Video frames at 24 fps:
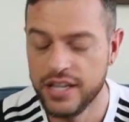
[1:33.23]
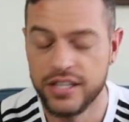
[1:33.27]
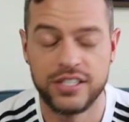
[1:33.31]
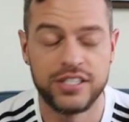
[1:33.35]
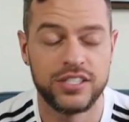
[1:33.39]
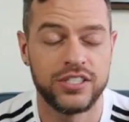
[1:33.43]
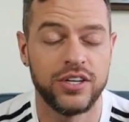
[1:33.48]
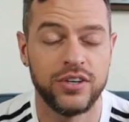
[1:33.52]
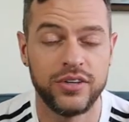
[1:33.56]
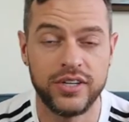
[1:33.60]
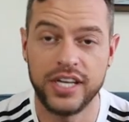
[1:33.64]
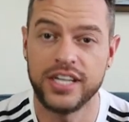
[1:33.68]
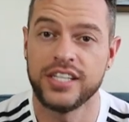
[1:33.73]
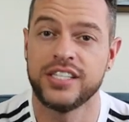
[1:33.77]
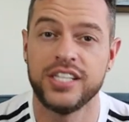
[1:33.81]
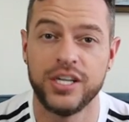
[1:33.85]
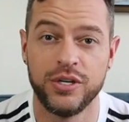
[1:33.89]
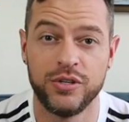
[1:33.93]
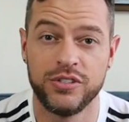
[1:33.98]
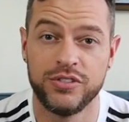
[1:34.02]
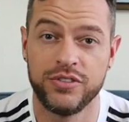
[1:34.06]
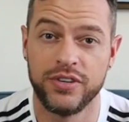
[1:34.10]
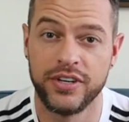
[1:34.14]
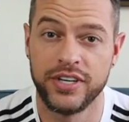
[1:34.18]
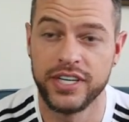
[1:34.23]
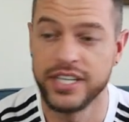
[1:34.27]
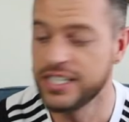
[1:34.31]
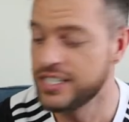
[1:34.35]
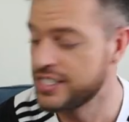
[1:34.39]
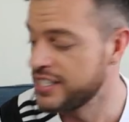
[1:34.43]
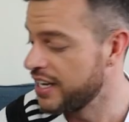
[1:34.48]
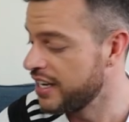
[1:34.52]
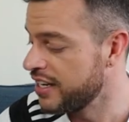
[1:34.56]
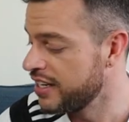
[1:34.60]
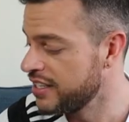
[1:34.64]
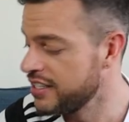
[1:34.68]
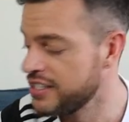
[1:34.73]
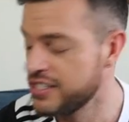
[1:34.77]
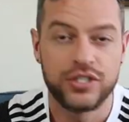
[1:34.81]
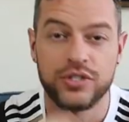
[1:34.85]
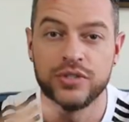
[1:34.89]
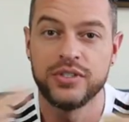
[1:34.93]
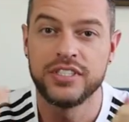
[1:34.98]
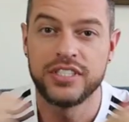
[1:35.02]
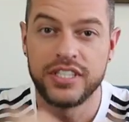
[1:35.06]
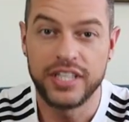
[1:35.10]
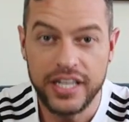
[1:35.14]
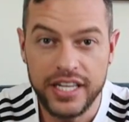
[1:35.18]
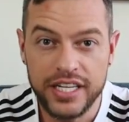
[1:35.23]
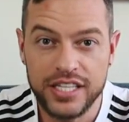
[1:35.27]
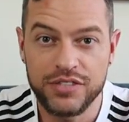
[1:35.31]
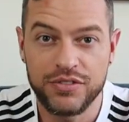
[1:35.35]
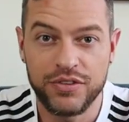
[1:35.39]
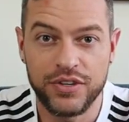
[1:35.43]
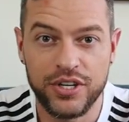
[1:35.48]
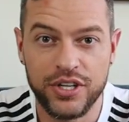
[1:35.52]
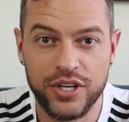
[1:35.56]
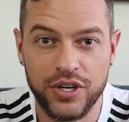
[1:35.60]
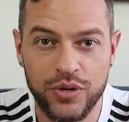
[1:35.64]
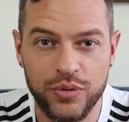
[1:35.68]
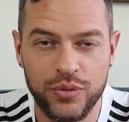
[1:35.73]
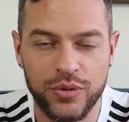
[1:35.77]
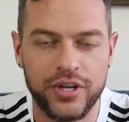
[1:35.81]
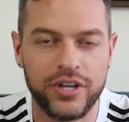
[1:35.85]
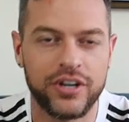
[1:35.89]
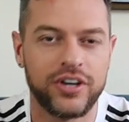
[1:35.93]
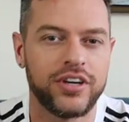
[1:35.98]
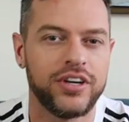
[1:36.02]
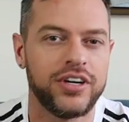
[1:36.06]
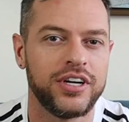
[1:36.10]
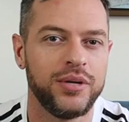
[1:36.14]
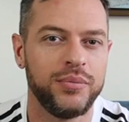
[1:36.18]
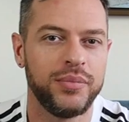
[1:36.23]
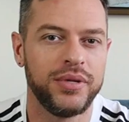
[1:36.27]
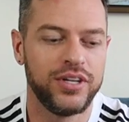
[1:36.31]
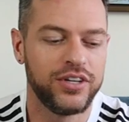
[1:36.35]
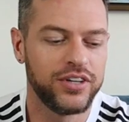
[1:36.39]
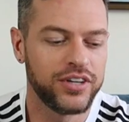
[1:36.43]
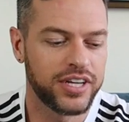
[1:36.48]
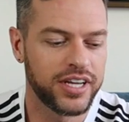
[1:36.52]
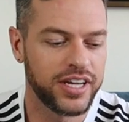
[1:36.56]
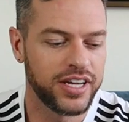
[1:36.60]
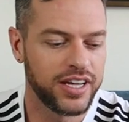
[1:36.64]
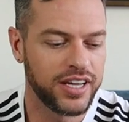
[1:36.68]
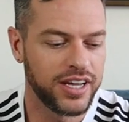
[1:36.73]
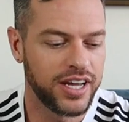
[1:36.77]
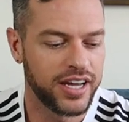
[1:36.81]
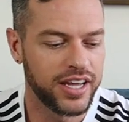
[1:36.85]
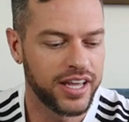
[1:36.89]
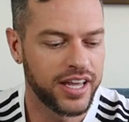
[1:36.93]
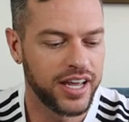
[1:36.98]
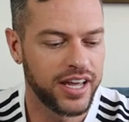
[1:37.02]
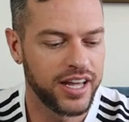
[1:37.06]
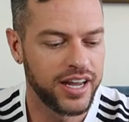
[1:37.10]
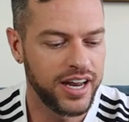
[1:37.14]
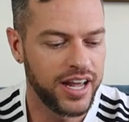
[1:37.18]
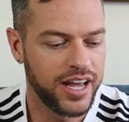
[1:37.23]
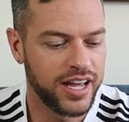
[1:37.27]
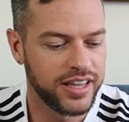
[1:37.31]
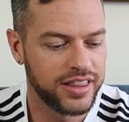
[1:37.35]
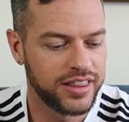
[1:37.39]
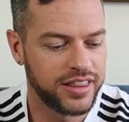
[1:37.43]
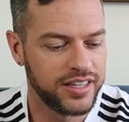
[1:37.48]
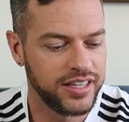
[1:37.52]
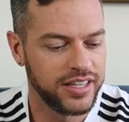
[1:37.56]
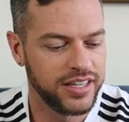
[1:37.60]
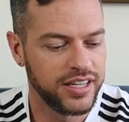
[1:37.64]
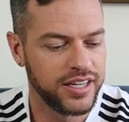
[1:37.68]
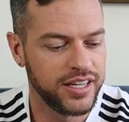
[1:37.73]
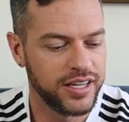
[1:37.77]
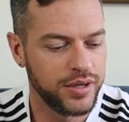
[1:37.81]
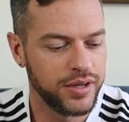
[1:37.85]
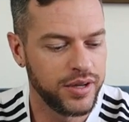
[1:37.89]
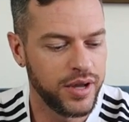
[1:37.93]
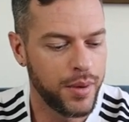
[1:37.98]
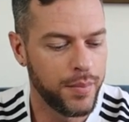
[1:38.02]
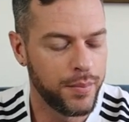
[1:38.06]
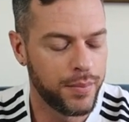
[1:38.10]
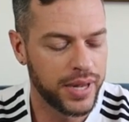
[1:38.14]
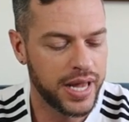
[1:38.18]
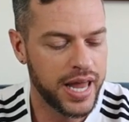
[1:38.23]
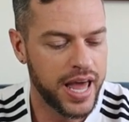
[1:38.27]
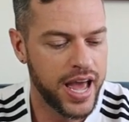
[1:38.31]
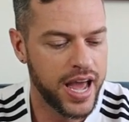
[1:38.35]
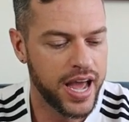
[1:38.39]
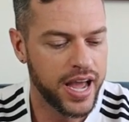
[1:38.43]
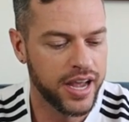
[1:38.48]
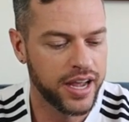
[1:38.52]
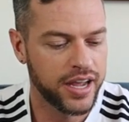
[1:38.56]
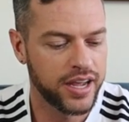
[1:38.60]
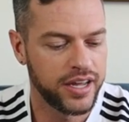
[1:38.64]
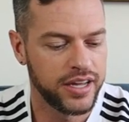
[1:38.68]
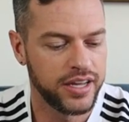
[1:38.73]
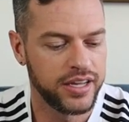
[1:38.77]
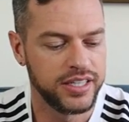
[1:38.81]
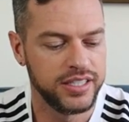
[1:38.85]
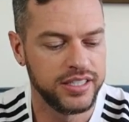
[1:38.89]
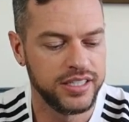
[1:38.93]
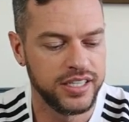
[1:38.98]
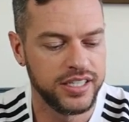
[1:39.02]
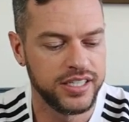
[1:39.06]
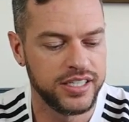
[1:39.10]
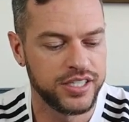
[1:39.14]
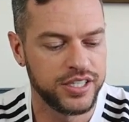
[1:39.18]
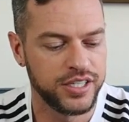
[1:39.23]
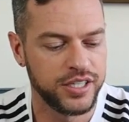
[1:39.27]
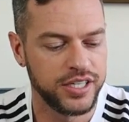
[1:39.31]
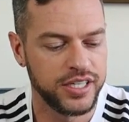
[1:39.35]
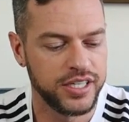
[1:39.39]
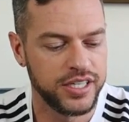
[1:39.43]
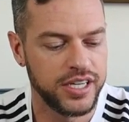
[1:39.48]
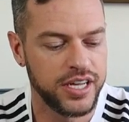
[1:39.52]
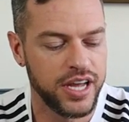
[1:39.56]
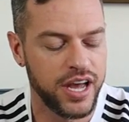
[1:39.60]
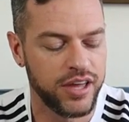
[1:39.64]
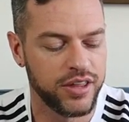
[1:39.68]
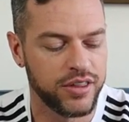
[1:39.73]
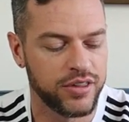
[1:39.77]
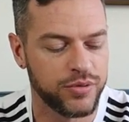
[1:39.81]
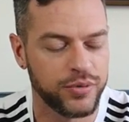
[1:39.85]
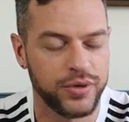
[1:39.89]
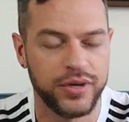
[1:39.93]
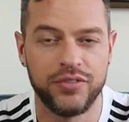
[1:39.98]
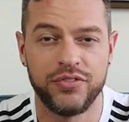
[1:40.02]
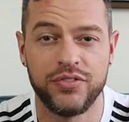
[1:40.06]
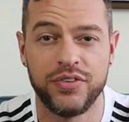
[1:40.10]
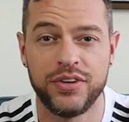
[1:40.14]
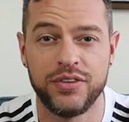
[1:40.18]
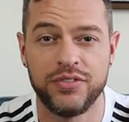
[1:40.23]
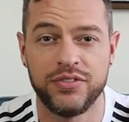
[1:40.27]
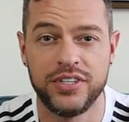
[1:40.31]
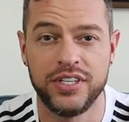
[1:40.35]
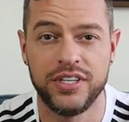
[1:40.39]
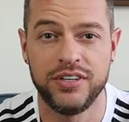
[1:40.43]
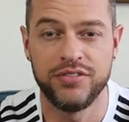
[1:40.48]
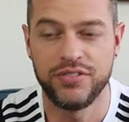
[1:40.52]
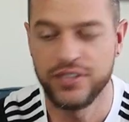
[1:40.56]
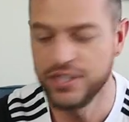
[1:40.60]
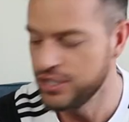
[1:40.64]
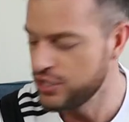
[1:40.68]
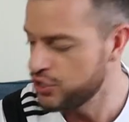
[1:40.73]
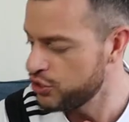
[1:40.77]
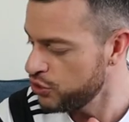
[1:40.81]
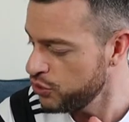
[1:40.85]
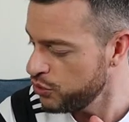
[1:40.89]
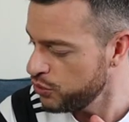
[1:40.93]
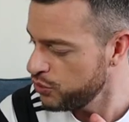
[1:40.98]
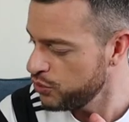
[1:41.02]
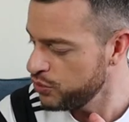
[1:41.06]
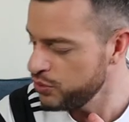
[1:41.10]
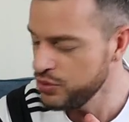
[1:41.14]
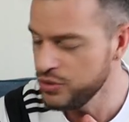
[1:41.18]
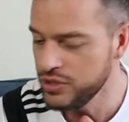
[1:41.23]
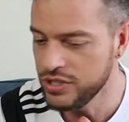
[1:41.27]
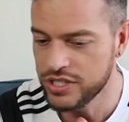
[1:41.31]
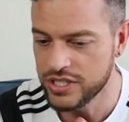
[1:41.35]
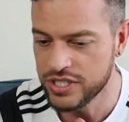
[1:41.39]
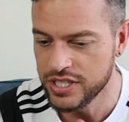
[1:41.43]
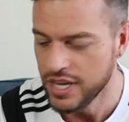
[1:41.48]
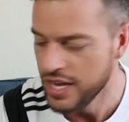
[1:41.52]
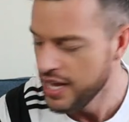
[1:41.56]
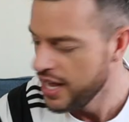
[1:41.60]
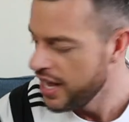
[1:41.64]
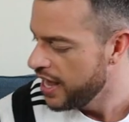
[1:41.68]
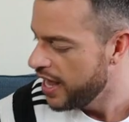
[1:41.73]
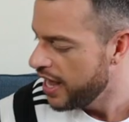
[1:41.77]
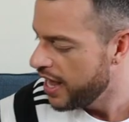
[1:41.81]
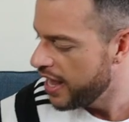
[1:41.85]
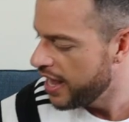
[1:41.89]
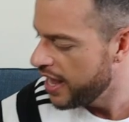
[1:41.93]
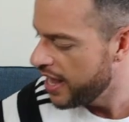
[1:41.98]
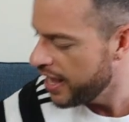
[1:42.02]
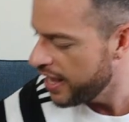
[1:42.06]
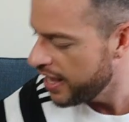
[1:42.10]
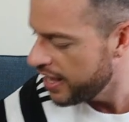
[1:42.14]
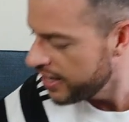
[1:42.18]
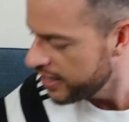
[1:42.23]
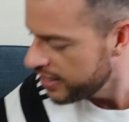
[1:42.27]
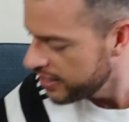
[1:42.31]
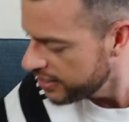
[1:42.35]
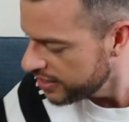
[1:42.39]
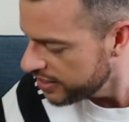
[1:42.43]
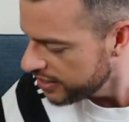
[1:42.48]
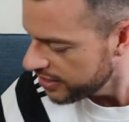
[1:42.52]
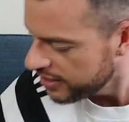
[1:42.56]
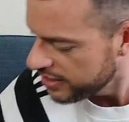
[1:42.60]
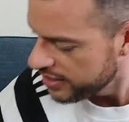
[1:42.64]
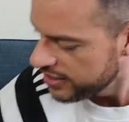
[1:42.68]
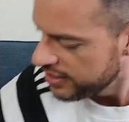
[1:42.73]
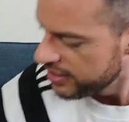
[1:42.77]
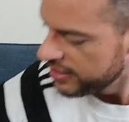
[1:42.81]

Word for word: And so yes, I was very excited. So in today's video, we are going to be looking again at the black Yeezy 350 V2s. And